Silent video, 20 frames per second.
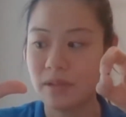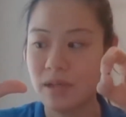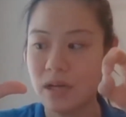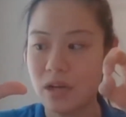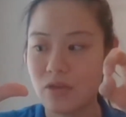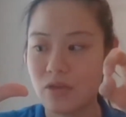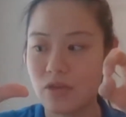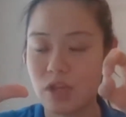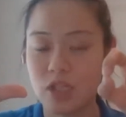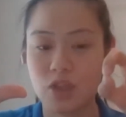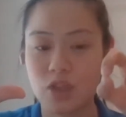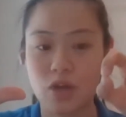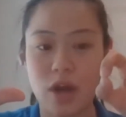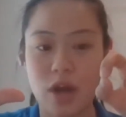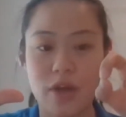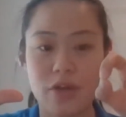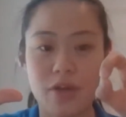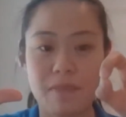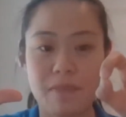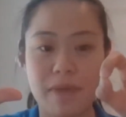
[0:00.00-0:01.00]
Just try
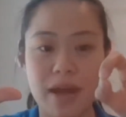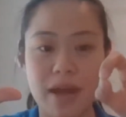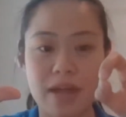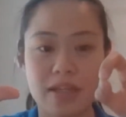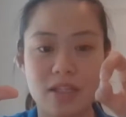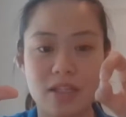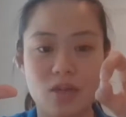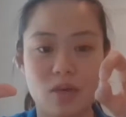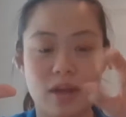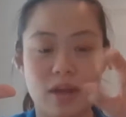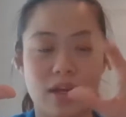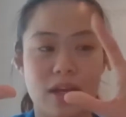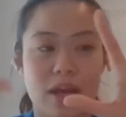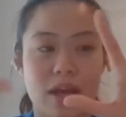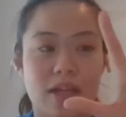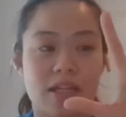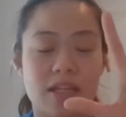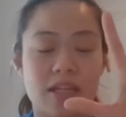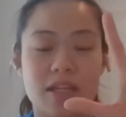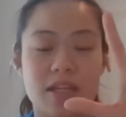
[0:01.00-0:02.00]
your best, going nice
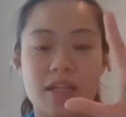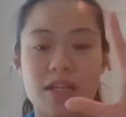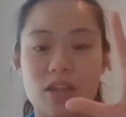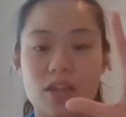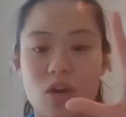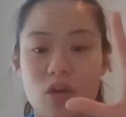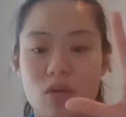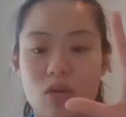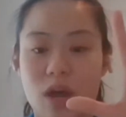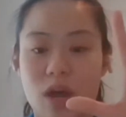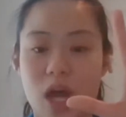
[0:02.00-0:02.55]
and slow.